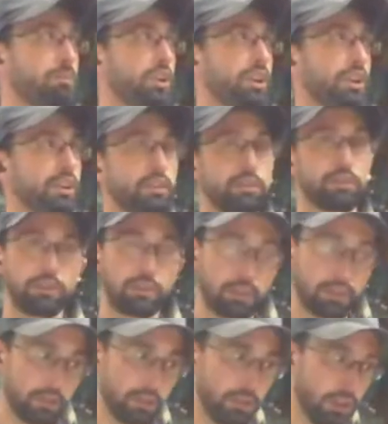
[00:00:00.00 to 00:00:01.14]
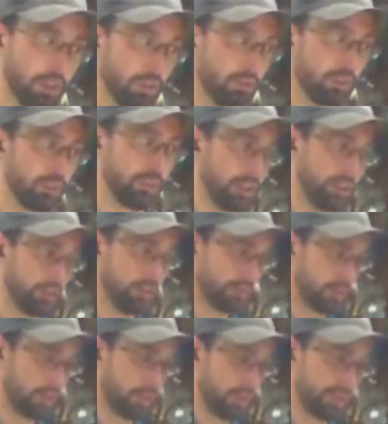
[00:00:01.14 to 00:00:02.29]
But in
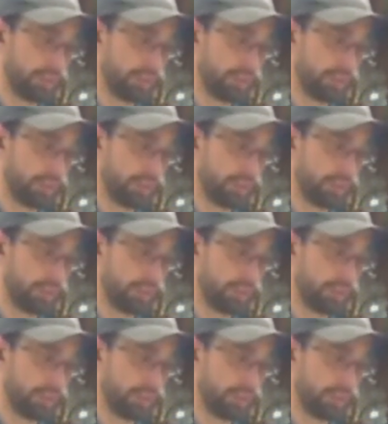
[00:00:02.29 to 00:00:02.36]
our